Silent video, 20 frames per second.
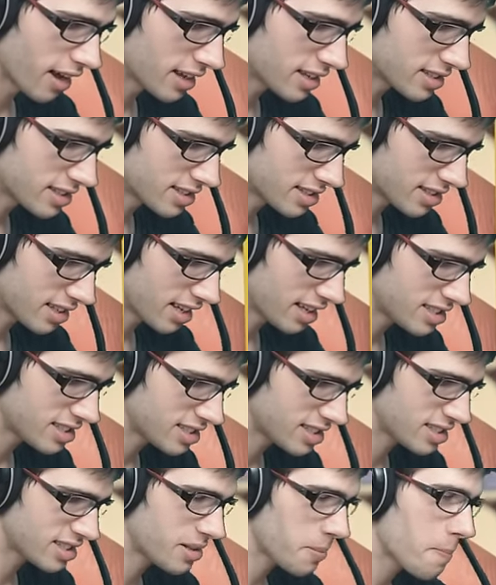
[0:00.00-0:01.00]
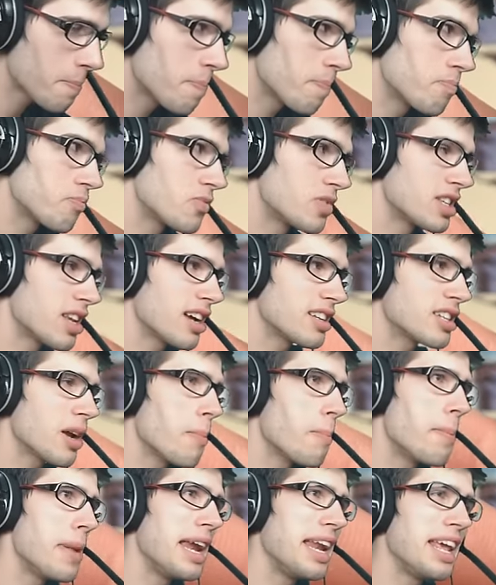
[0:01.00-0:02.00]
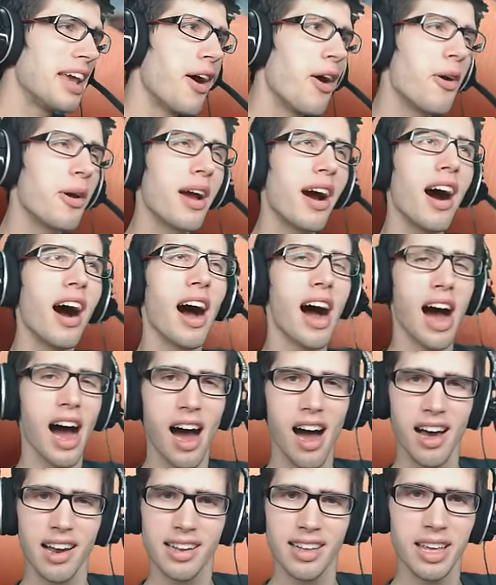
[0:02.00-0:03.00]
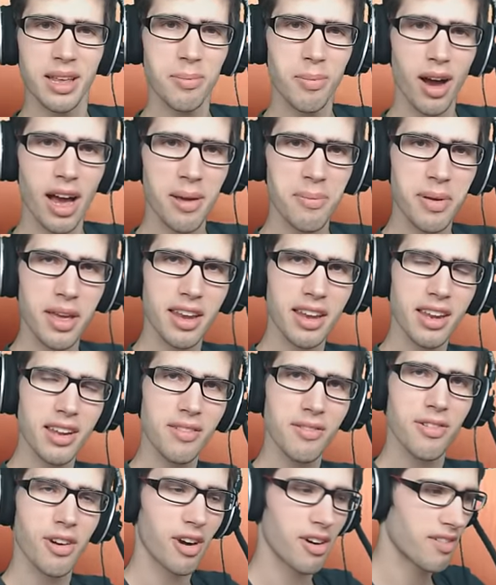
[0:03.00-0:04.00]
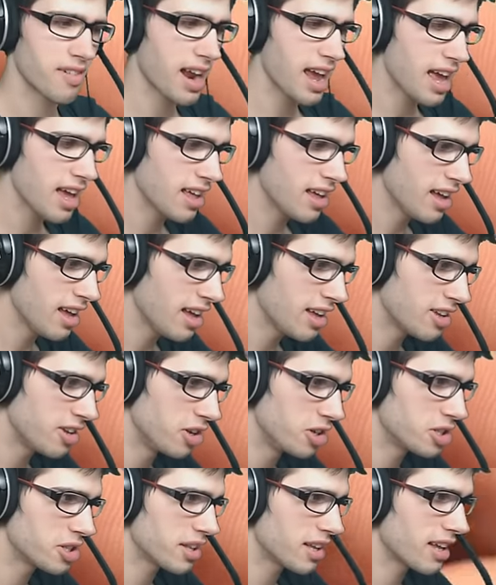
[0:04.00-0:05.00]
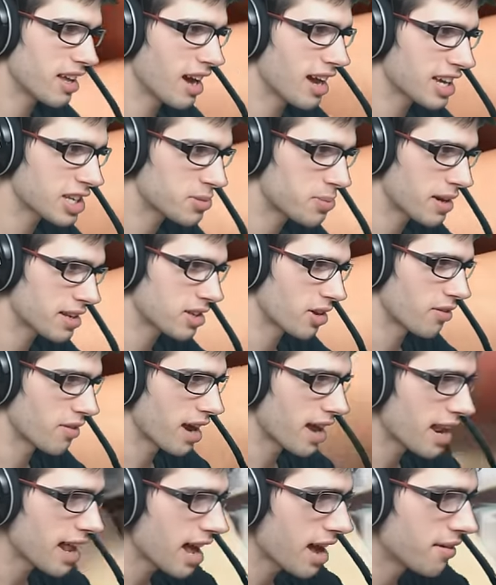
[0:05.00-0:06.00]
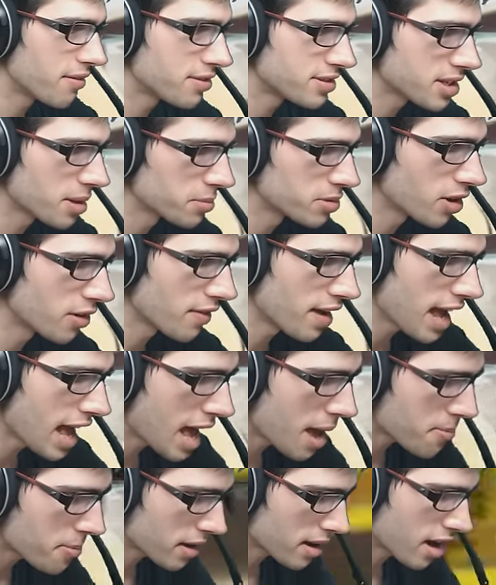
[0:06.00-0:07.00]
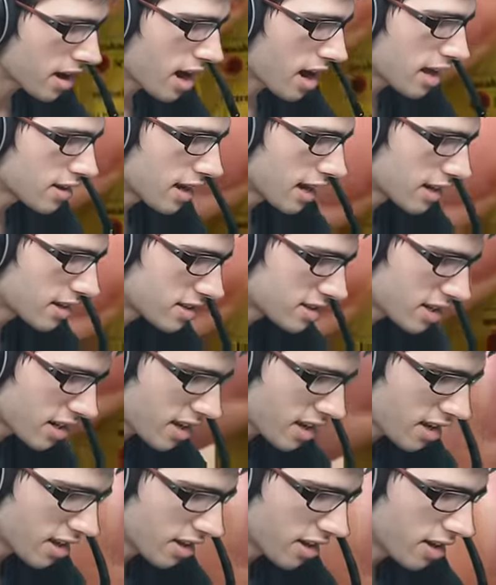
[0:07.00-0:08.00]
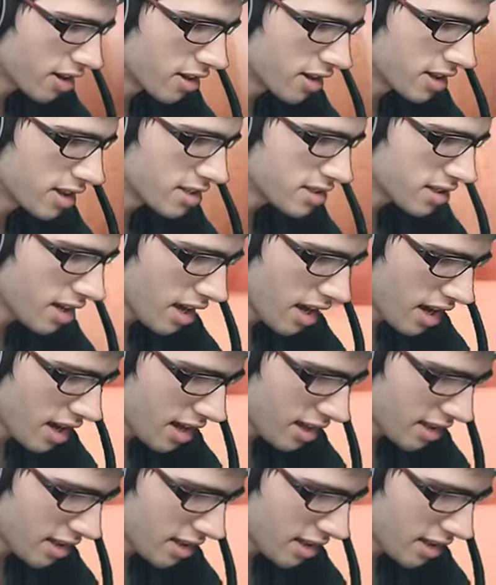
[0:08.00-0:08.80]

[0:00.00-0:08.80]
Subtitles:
Like, it's such a mediocre art, in my opinion, for a rare. Usually, I expect a rare to have some sort of epic art, like check Heliolisk.